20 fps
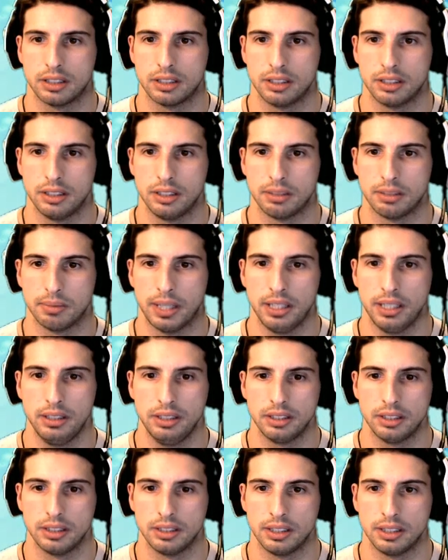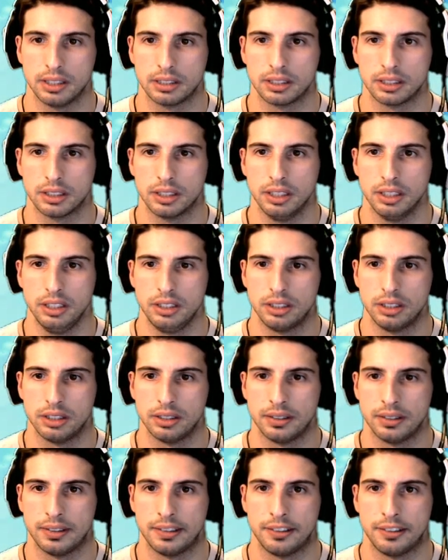doesn't matter. This is good.
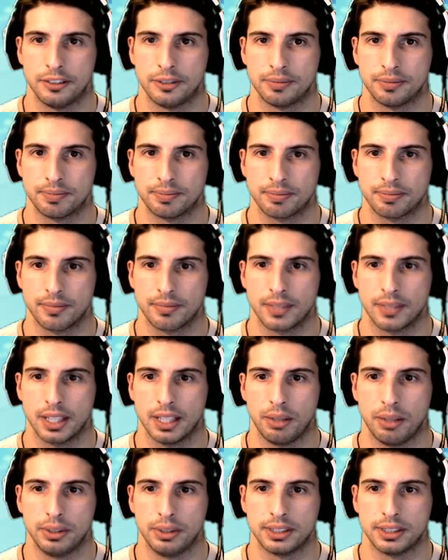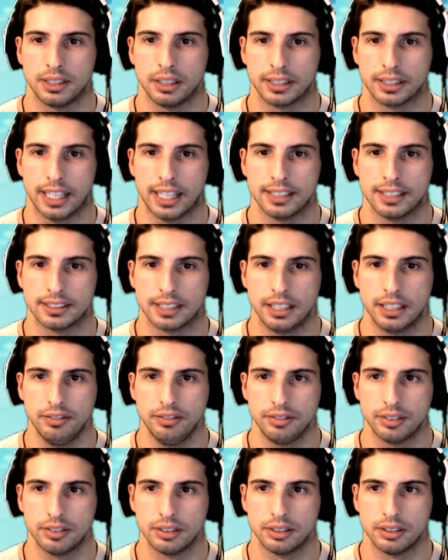We still can't save.
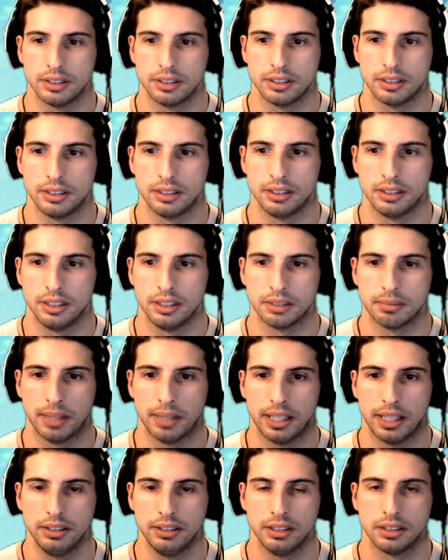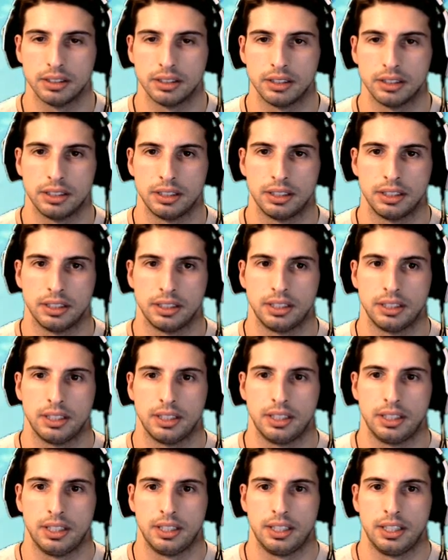Doesn't matter.
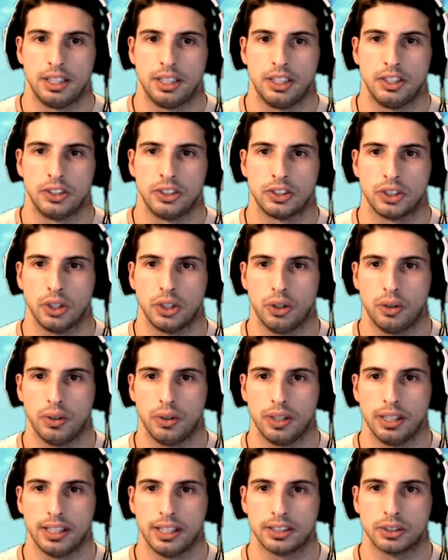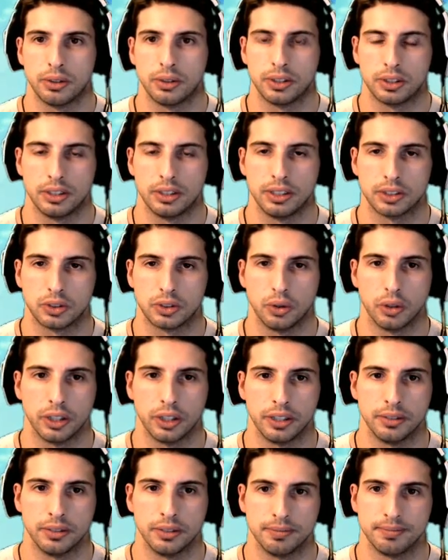So, let's go into this door.
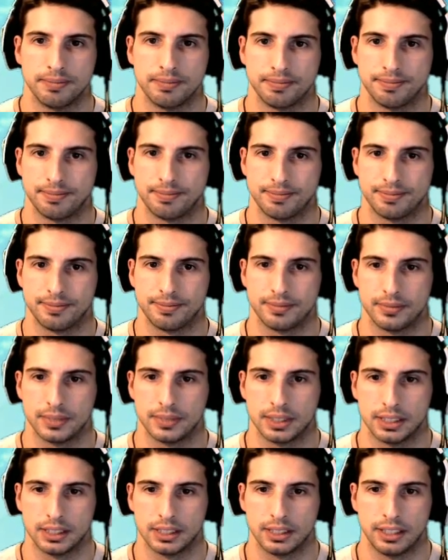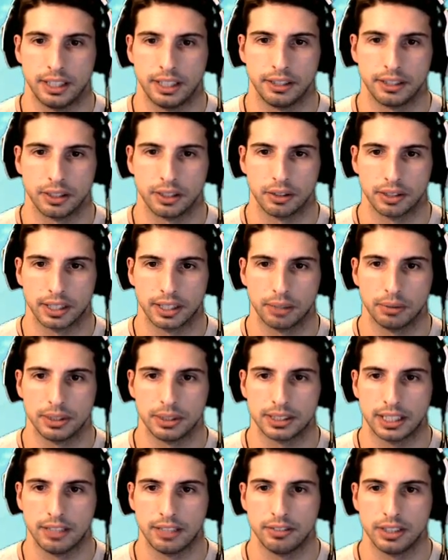There you go. Can we
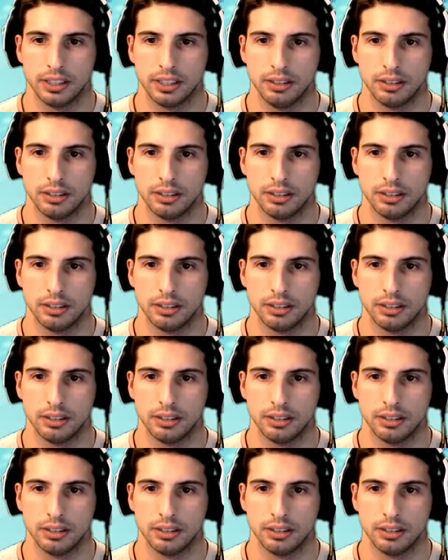save here?